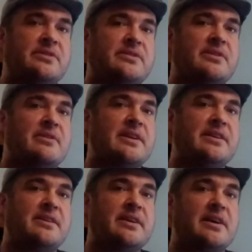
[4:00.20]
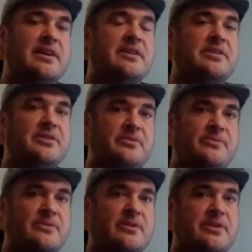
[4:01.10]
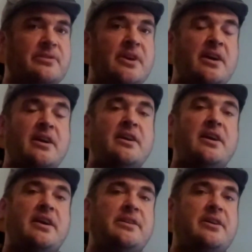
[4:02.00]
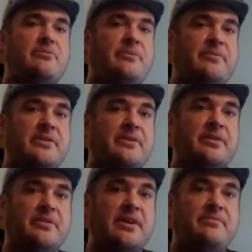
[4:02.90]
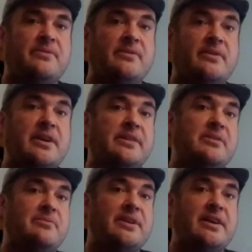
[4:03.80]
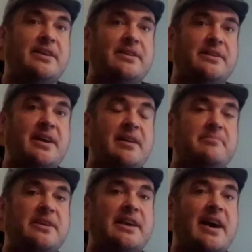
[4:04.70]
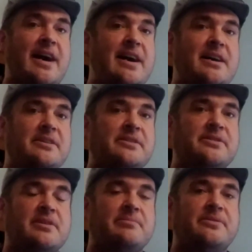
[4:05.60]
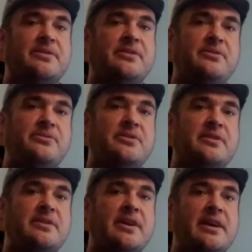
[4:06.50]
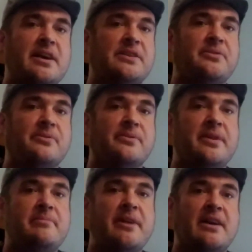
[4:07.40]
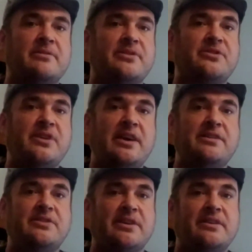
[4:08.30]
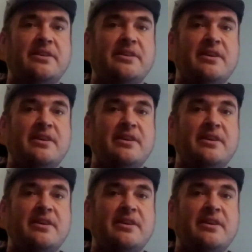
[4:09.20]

is there anything I can do for you? And they were very grateful, and they went ahead and had me add a substitution, and I told them how to change it,